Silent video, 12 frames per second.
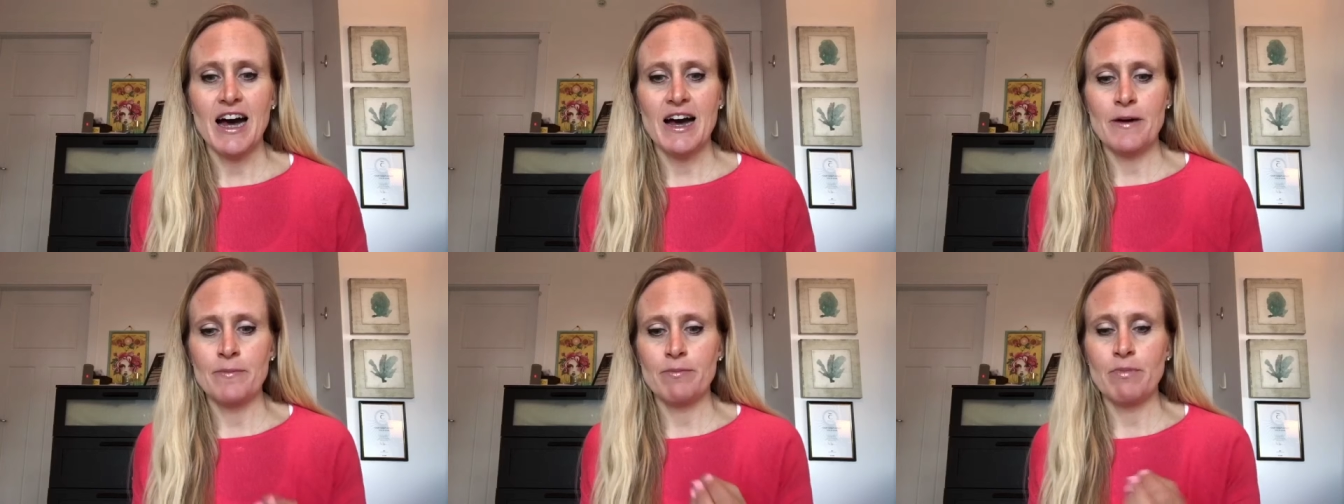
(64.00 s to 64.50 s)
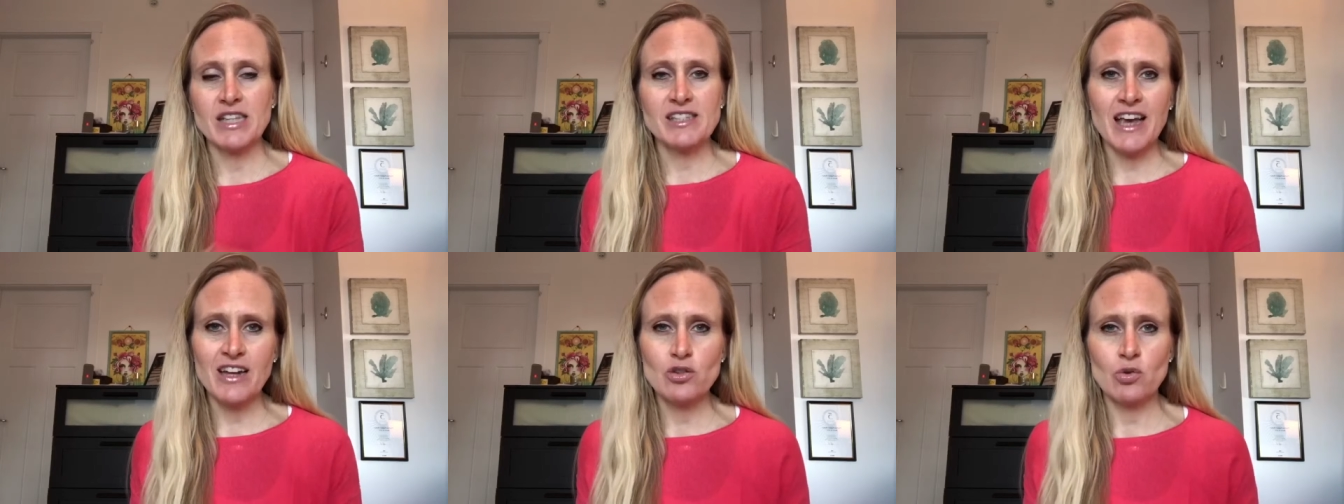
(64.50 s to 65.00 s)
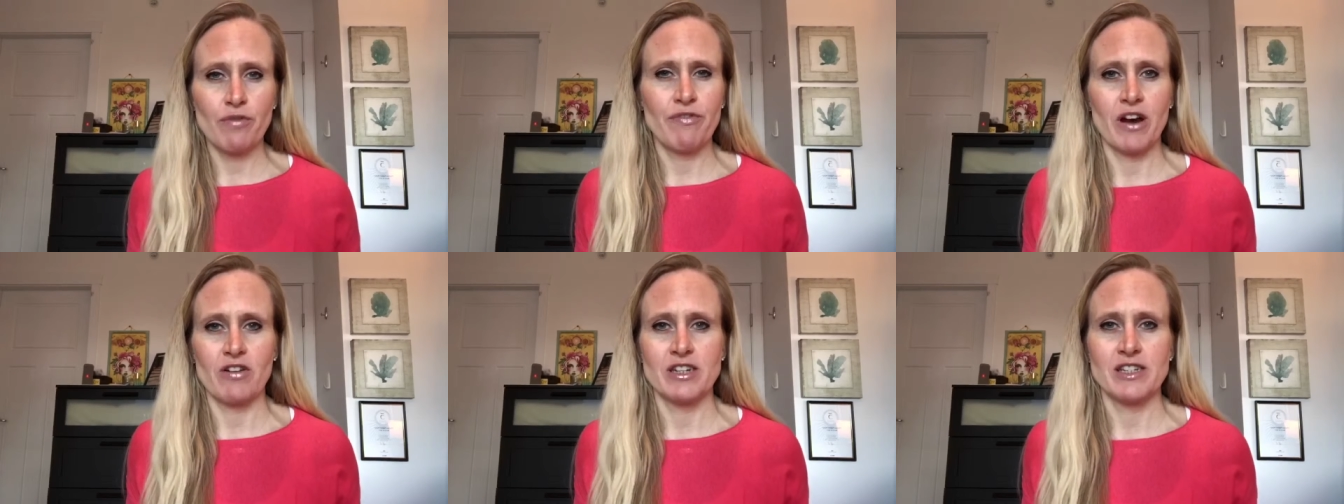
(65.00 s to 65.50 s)
um, my schedule
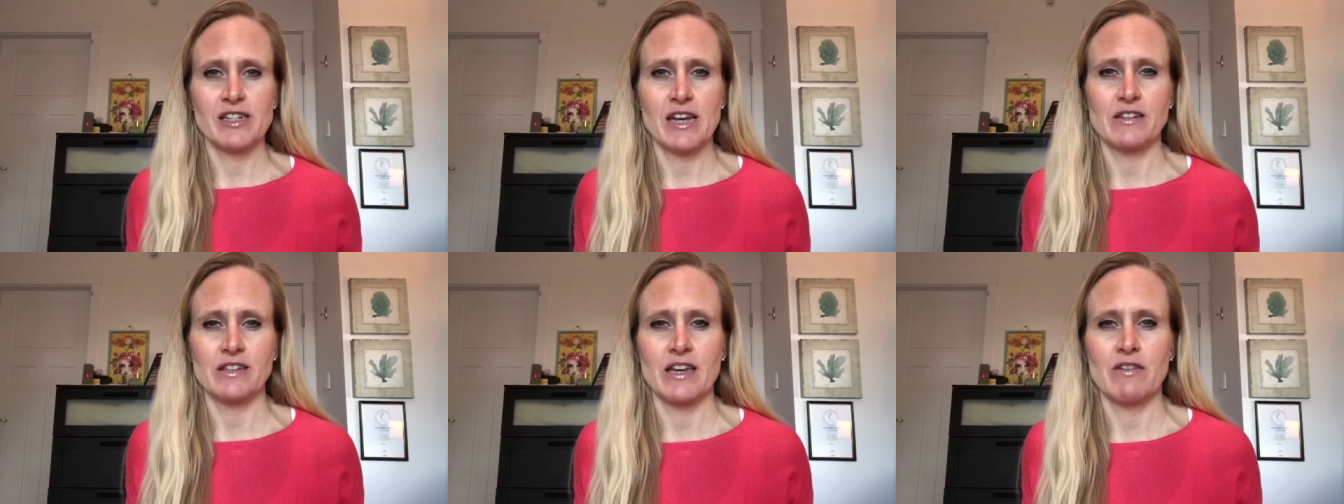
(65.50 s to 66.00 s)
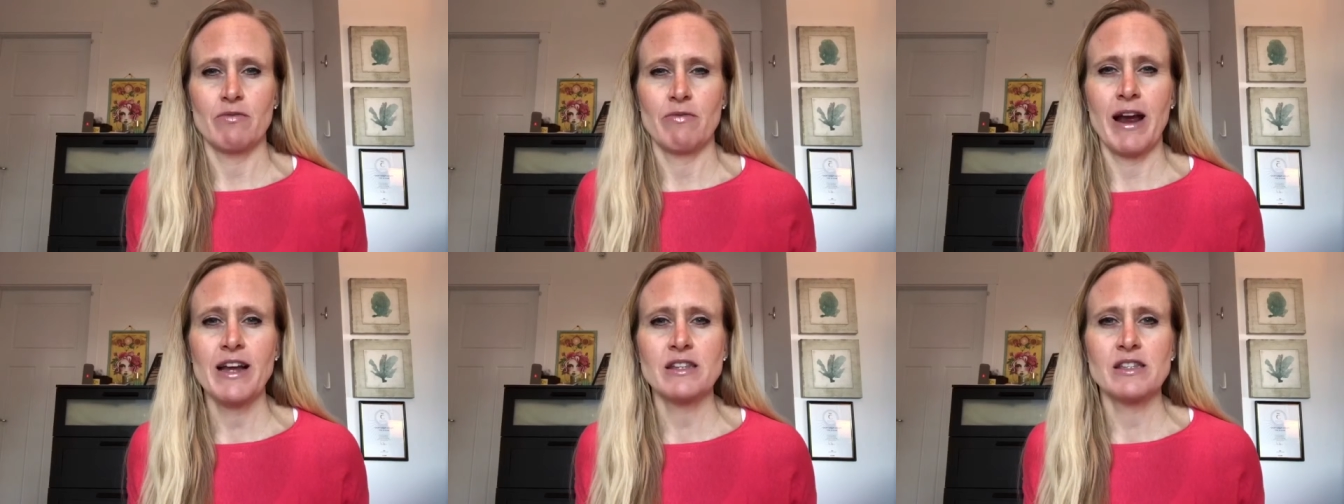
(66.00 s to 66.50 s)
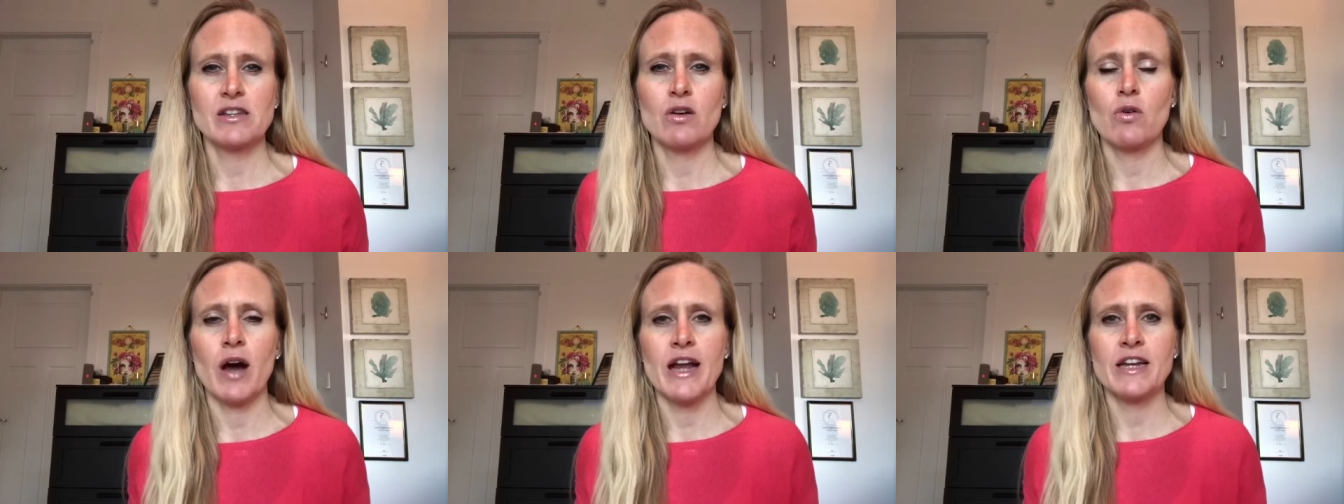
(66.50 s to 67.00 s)
varies daily, right?
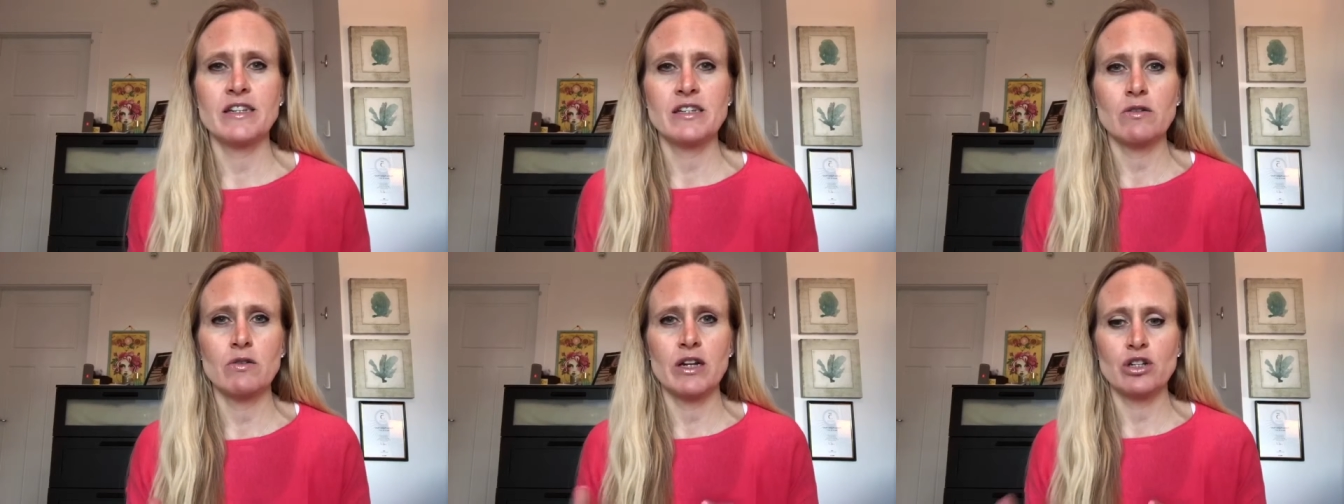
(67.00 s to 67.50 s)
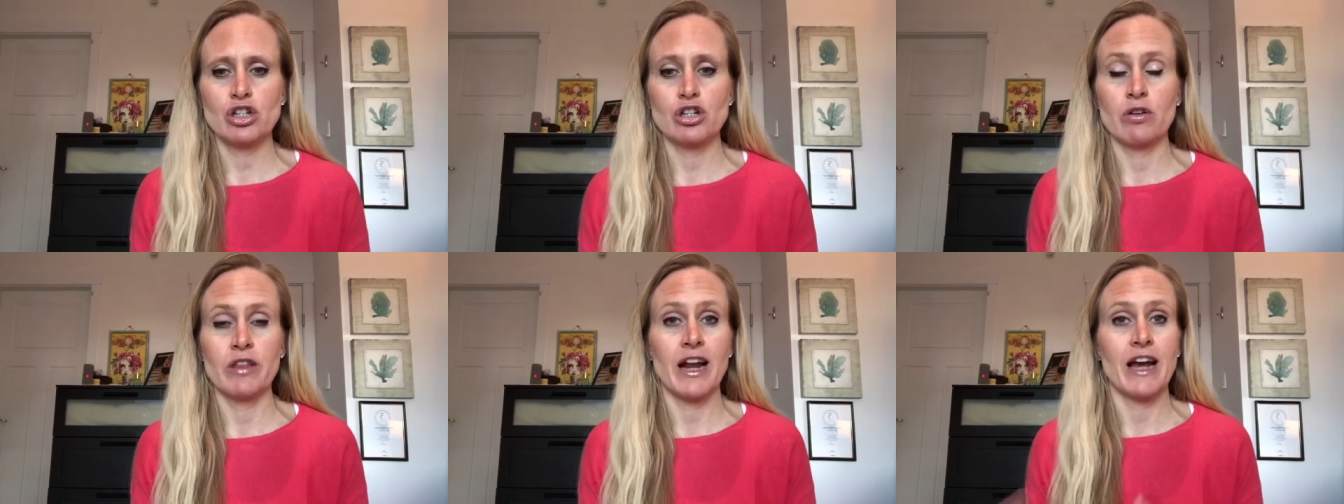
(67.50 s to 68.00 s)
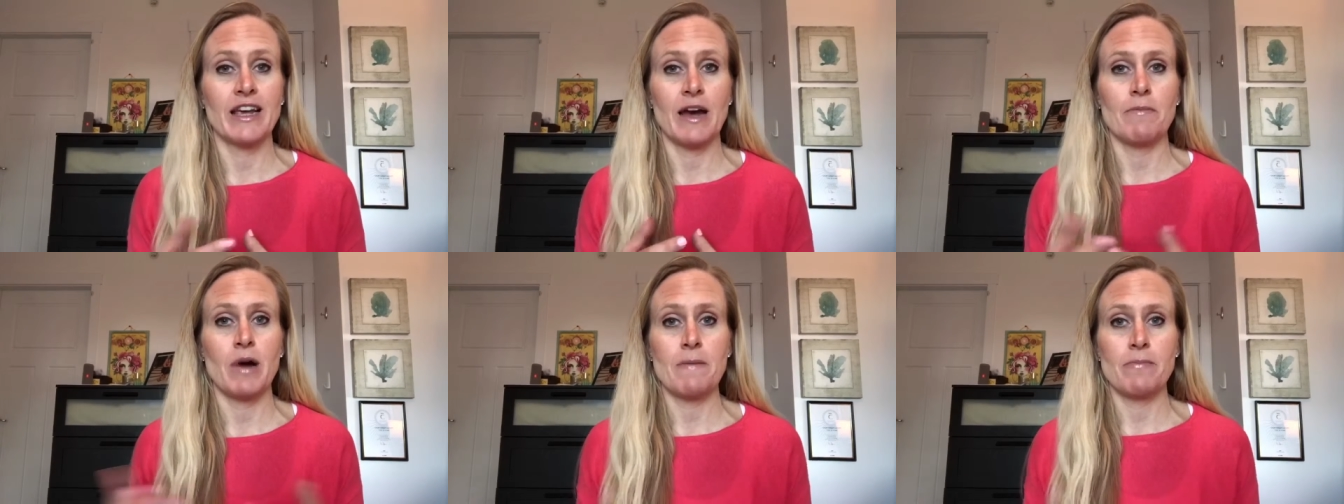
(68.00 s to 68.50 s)
So I need to ensure that I
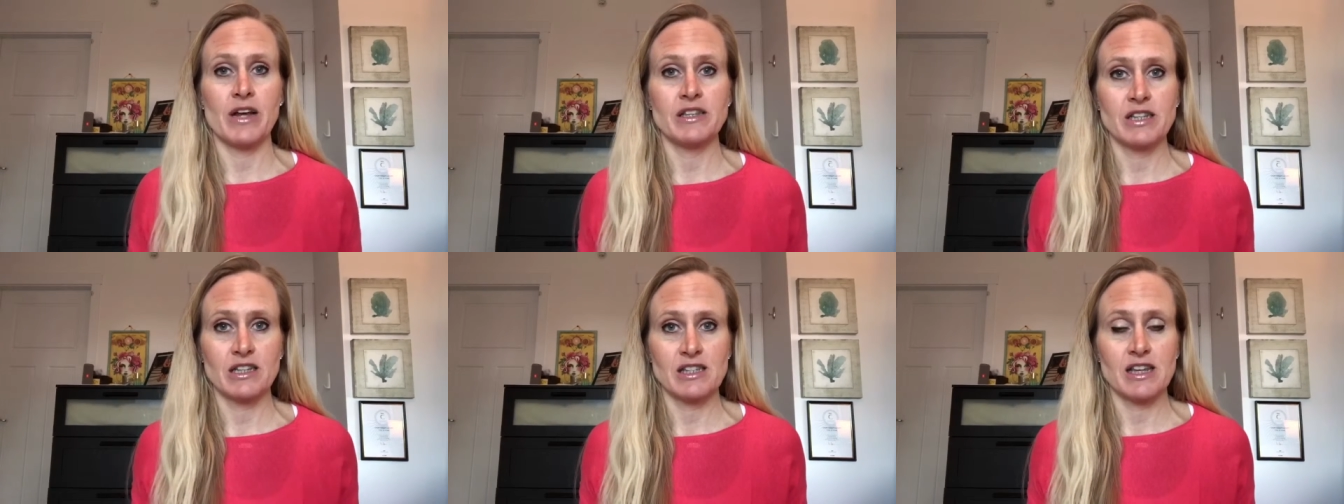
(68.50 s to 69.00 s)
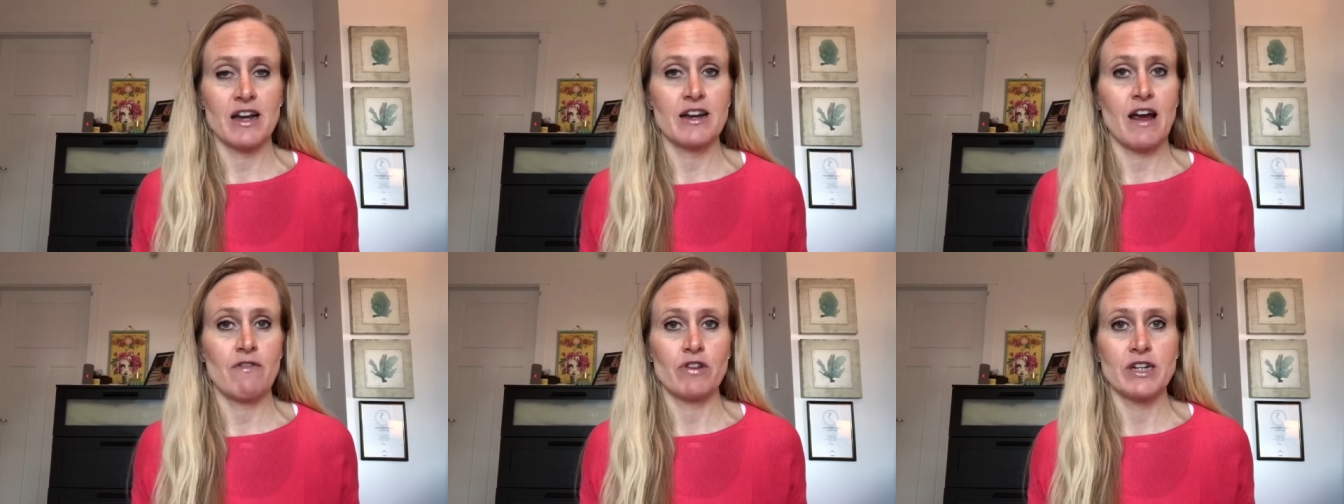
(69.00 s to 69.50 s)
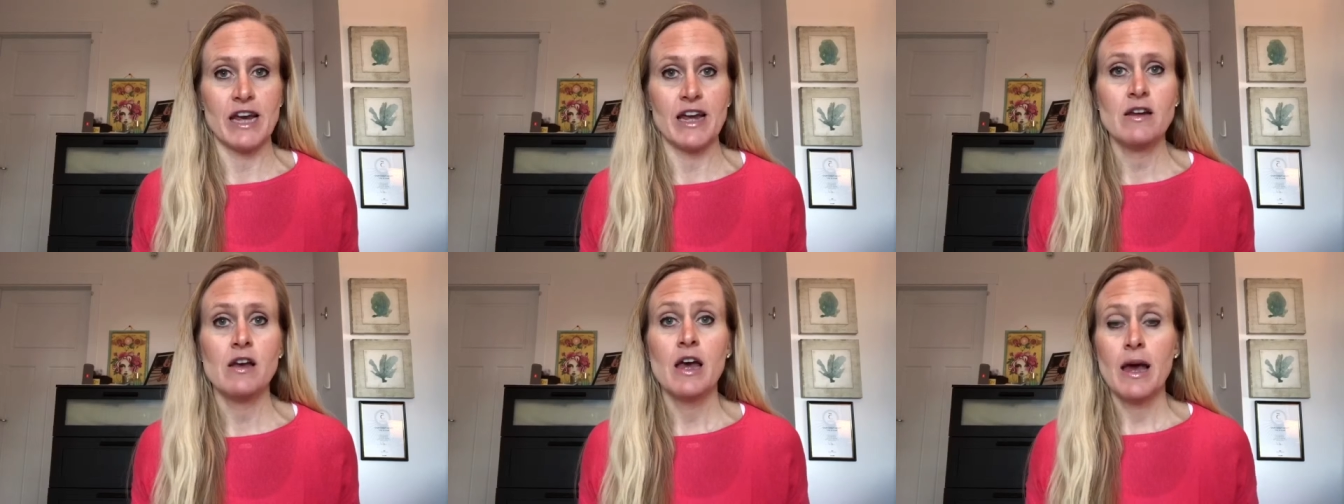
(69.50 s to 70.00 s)
get my basics done every
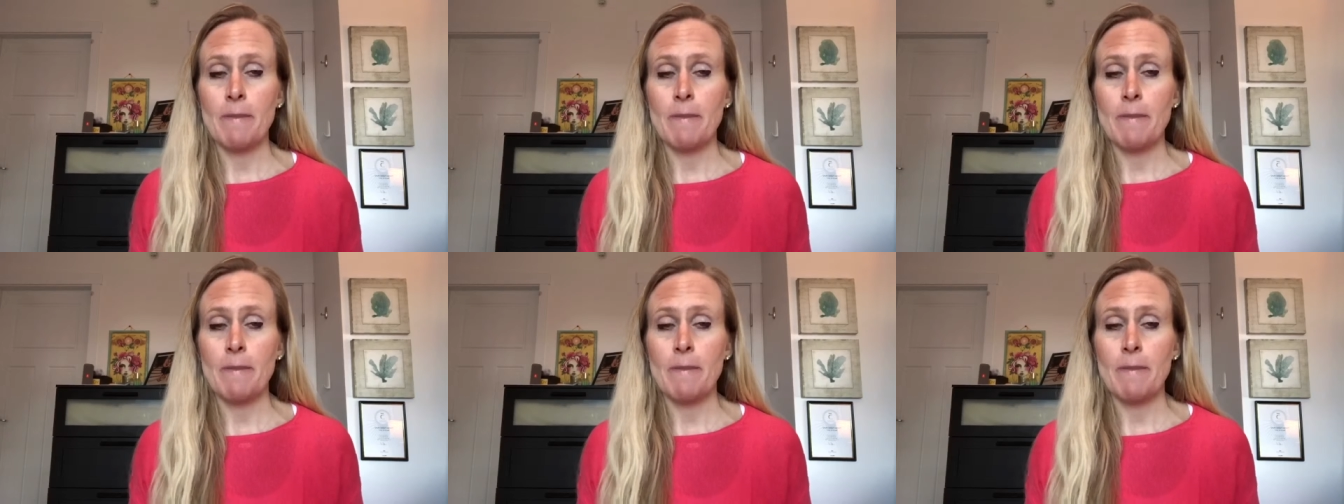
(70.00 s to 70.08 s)
day.